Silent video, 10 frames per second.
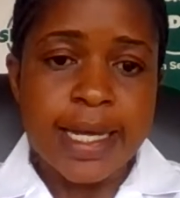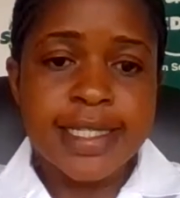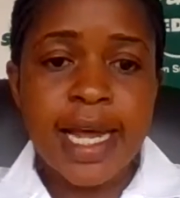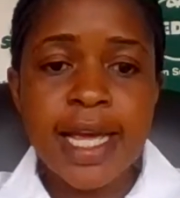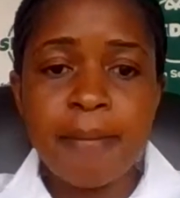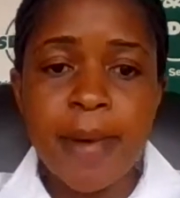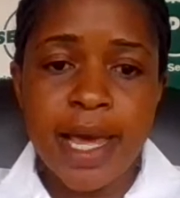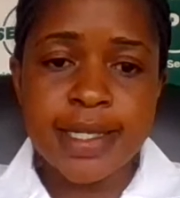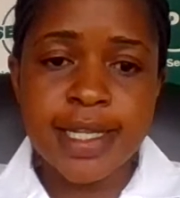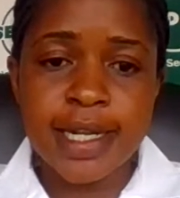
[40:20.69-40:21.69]
selling
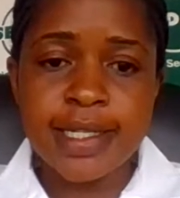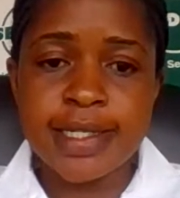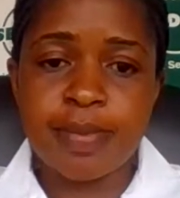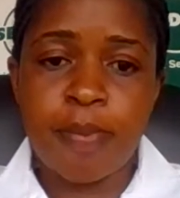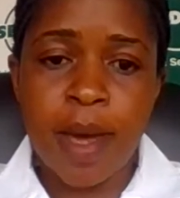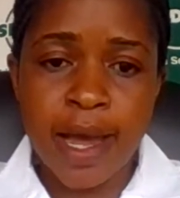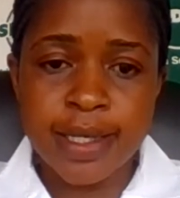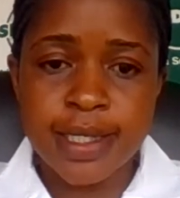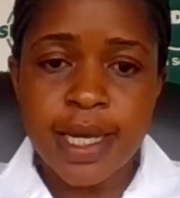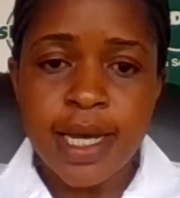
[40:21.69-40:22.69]
maize that is
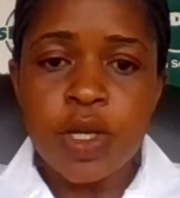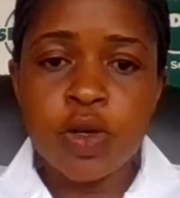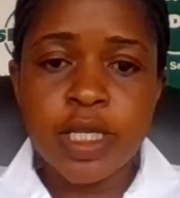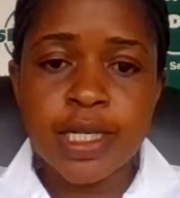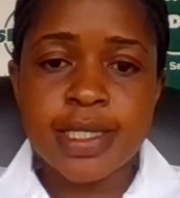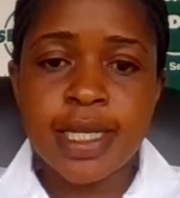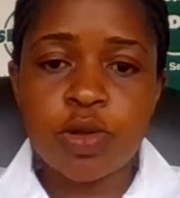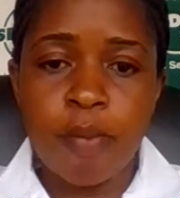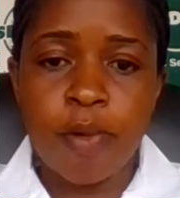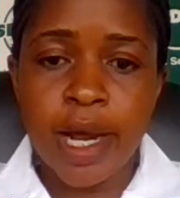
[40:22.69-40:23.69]
pegged using
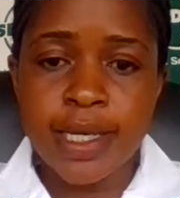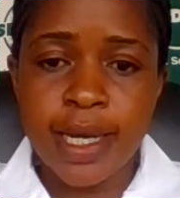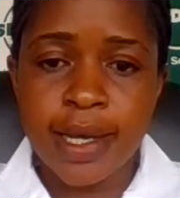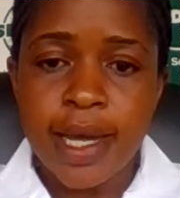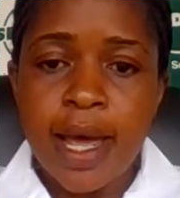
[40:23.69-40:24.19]
Seedco branding.